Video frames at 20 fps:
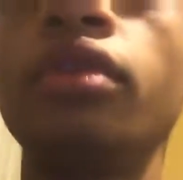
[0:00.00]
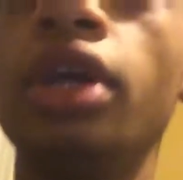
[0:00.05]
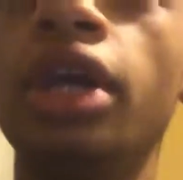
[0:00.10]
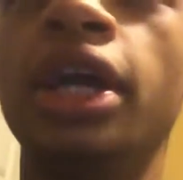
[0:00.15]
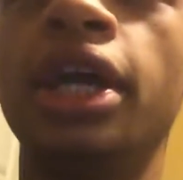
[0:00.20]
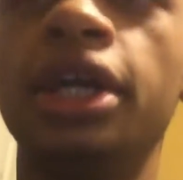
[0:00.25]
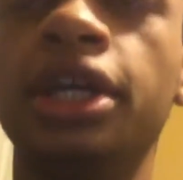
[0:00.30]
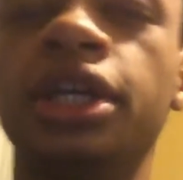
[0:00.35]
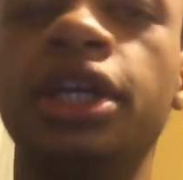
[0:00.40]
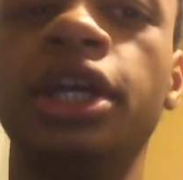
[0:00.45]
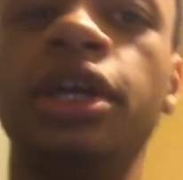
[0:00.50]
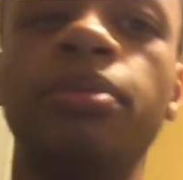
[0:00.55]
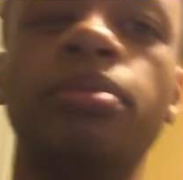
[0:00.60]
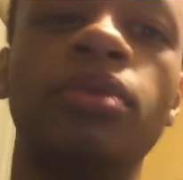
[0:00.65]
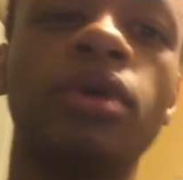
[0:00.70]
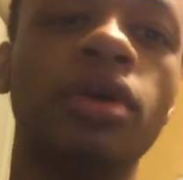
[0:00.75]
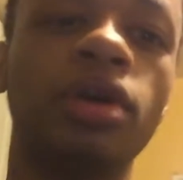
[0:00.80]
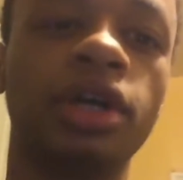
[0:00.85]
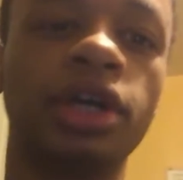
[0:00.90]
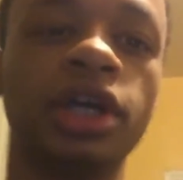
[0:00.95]
and get
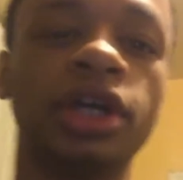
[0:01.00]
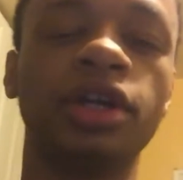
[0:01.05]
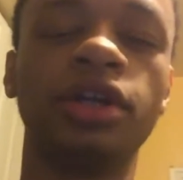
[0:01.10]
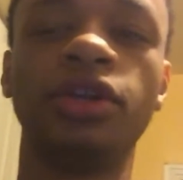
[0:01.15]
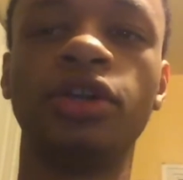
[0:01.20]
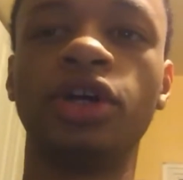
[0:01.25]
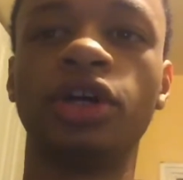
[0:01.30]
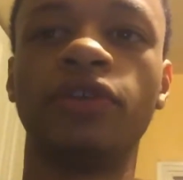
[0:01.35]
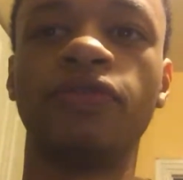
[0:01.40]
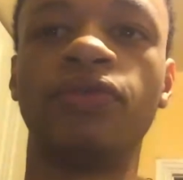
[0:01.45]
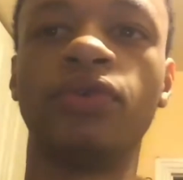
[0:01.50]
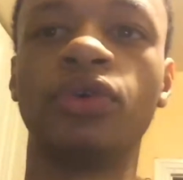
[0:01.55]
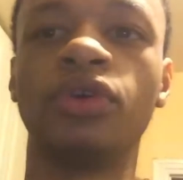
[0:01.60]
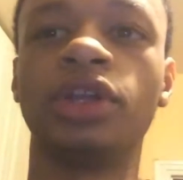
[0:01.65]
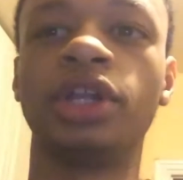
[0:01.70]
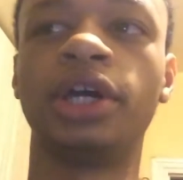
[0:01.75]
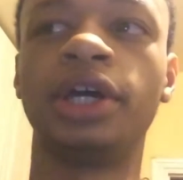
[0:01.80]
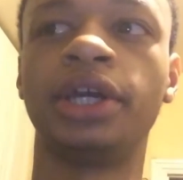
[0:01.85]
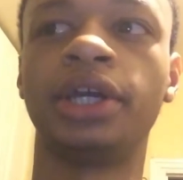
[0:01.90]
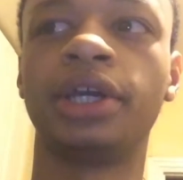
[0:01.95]
a look for
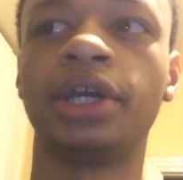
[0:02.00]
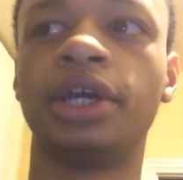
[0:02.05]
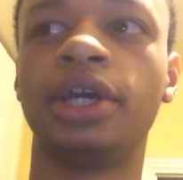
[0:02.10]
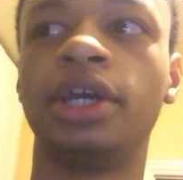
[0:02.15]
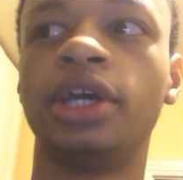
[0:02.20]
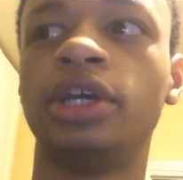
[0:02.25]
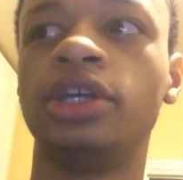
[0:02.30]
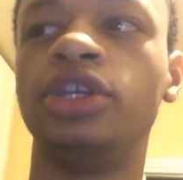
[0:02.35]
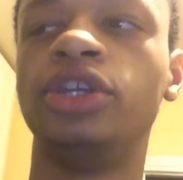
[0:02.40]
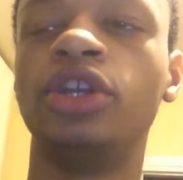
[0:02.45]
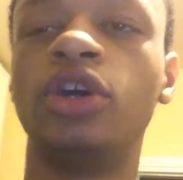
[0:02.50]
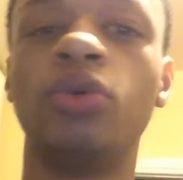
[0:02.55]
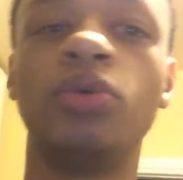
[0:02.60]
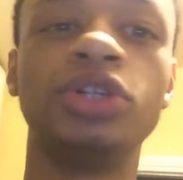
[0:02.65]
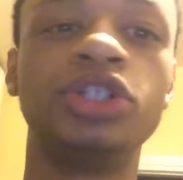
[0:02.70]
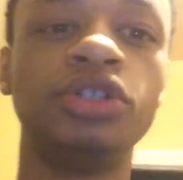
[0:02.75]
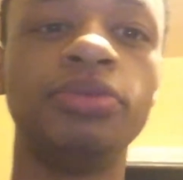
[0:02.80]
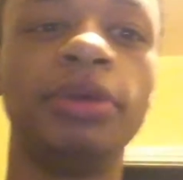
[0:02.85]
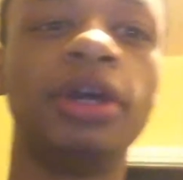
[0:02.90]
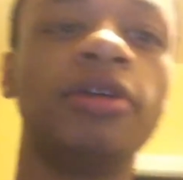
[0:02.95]

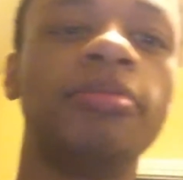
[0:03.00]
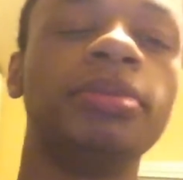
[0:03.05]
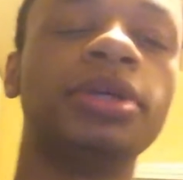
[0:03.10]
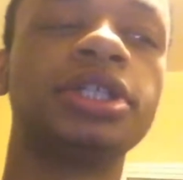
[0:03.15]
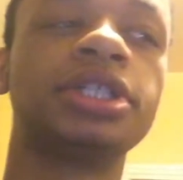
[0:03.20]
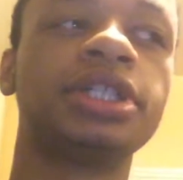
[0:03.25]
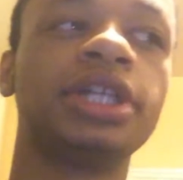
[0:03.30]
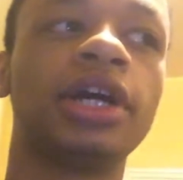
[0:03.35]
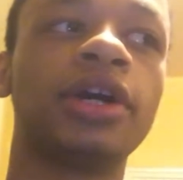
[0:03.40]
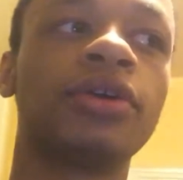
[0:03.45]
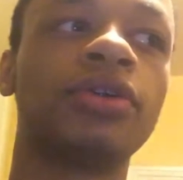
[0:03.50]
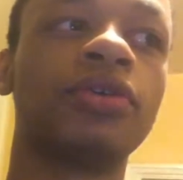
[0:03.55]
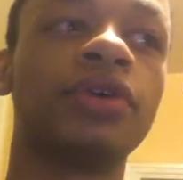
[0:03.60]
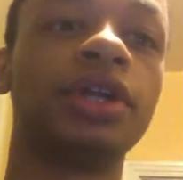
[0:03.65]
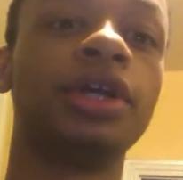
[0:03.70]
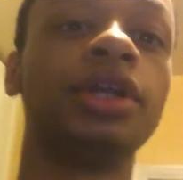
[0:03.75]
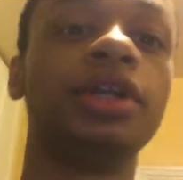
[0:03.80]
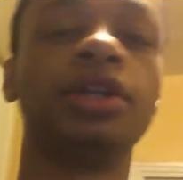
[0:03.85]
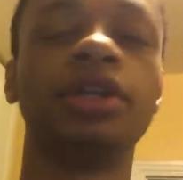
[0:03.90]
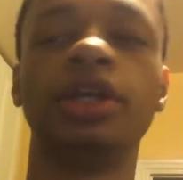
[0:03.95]
what you may have missed out
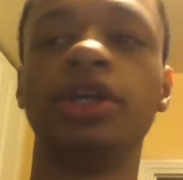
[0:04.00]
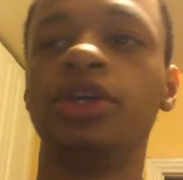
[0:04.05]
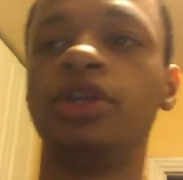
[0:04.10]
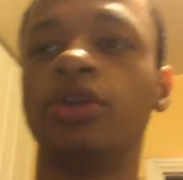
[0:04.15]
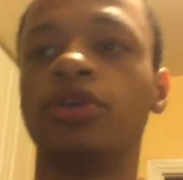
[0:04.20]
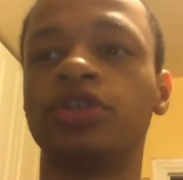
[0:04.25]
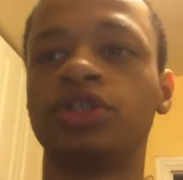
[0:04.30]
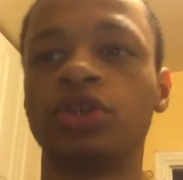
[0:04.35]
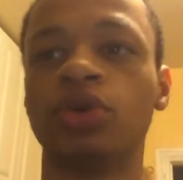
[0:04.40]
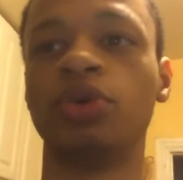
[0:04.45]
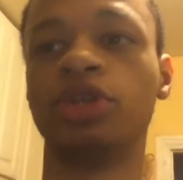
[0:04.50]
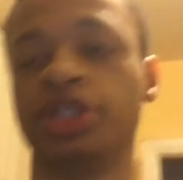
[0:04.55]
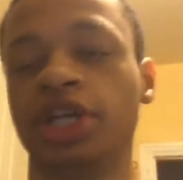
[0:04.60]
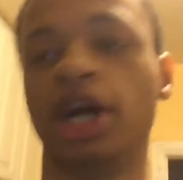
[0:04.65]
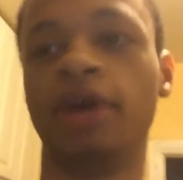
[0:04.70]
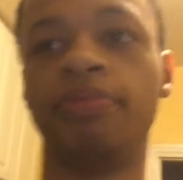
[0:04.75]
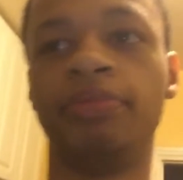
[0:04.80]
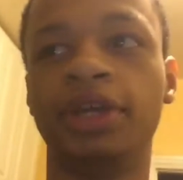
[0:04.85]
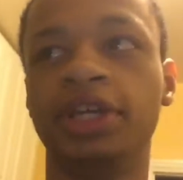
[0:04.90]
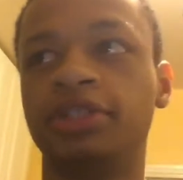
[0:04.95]
on. And there's always
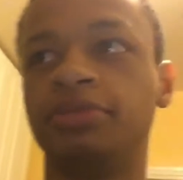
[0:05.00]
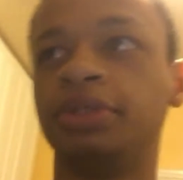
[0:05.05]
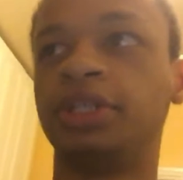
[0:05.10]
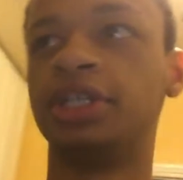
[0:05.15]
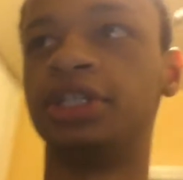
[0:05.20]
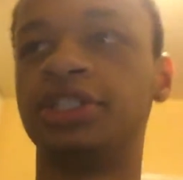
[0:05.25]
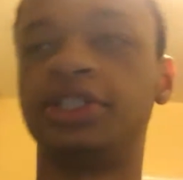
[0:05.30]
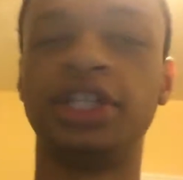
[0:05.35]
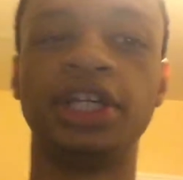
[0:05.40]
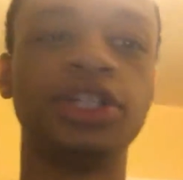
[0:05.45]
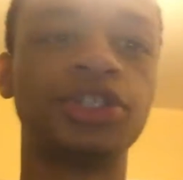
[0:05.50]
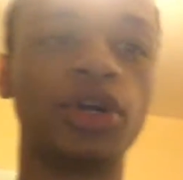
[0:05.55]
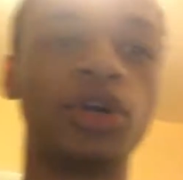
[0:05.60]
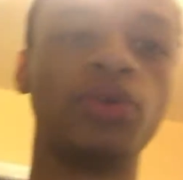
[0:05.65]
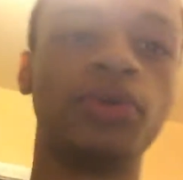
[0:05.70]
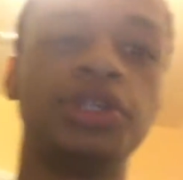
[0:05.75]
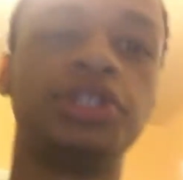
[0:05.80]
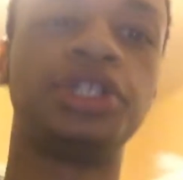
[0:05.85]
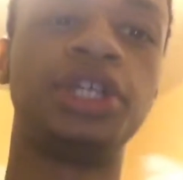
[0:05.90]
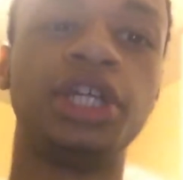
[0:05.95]
updates because things are
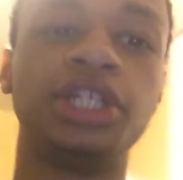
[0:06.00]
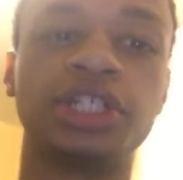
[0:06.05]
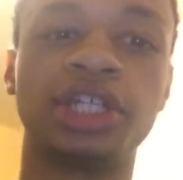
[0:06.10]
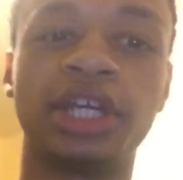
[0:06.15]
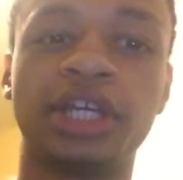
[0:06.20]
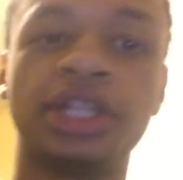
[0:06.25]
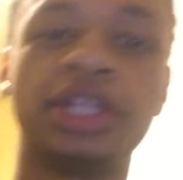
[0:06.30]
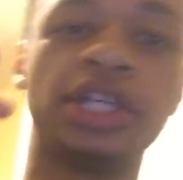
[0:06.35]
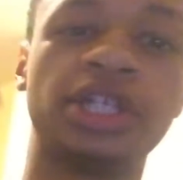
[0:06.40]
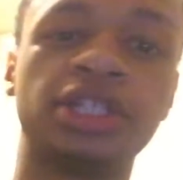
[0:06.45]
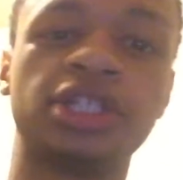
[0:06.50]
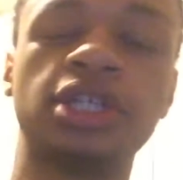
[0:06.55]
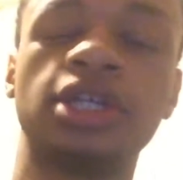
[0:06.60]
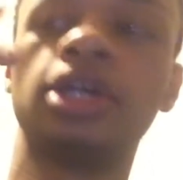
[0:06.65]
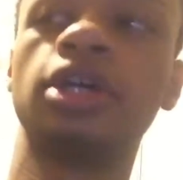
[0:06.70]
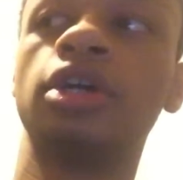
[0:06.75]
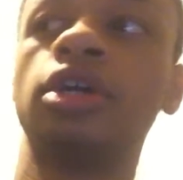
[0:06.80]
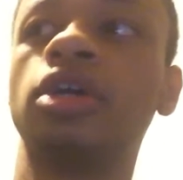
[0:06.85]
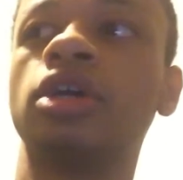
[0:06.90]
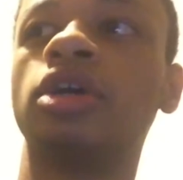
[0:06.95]
always changing like this.
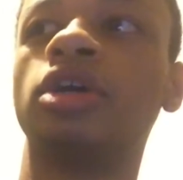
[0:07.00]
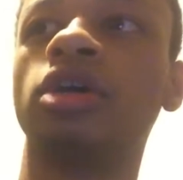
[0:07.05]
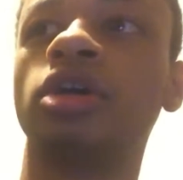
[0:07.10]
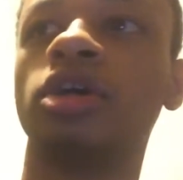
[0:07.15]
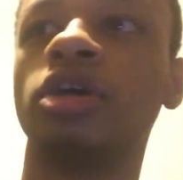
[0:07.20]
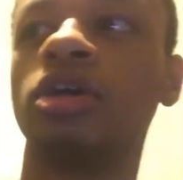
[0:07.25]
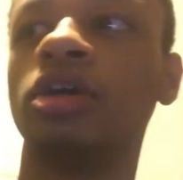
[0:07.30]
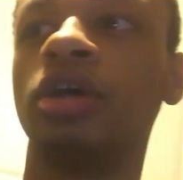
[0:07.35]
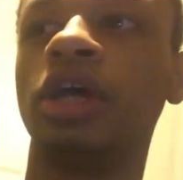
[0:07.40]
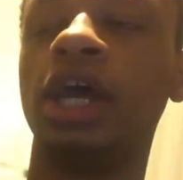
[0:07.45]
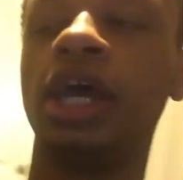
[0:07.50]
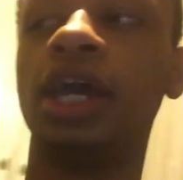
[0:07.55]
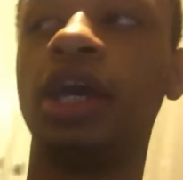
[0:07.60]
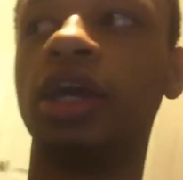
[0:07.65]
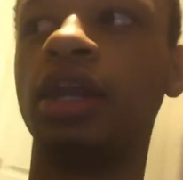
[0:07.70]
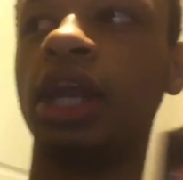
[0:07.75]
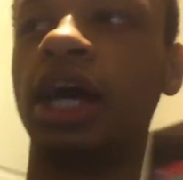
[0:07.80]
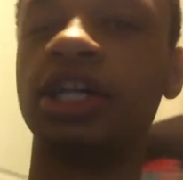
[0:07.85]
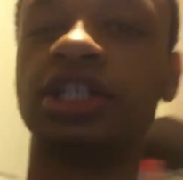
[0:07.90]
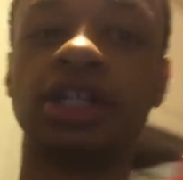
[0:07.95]

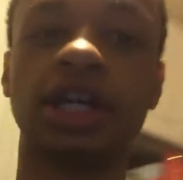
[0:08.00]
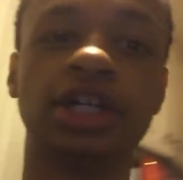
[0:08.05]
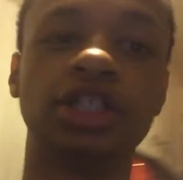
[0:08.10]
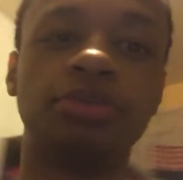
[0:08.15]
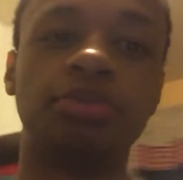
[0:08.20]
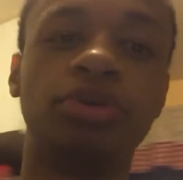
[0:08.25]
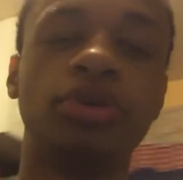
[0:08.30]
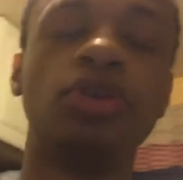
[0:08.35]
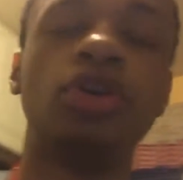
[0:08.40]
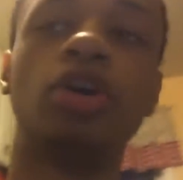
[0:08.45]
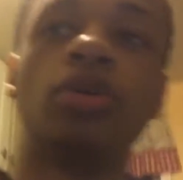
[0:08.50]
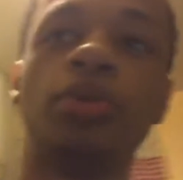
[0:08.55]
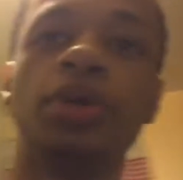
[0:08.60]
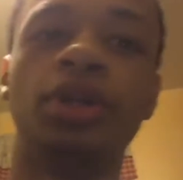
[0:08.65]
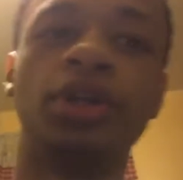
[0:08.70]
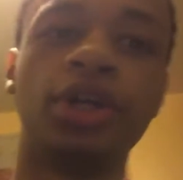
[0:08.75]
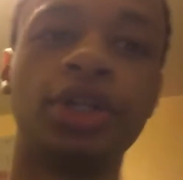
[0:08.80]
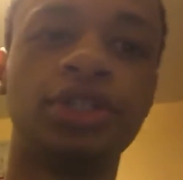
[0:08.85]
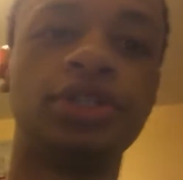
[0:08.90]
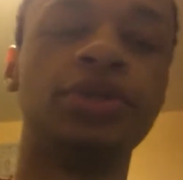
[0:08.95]
And as an entrepreneur, we
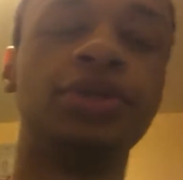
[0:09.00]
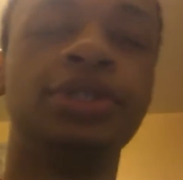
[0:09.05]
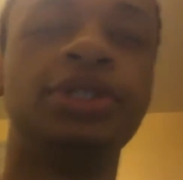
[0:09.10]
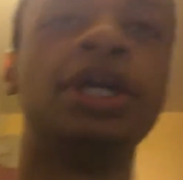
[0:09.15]
learn to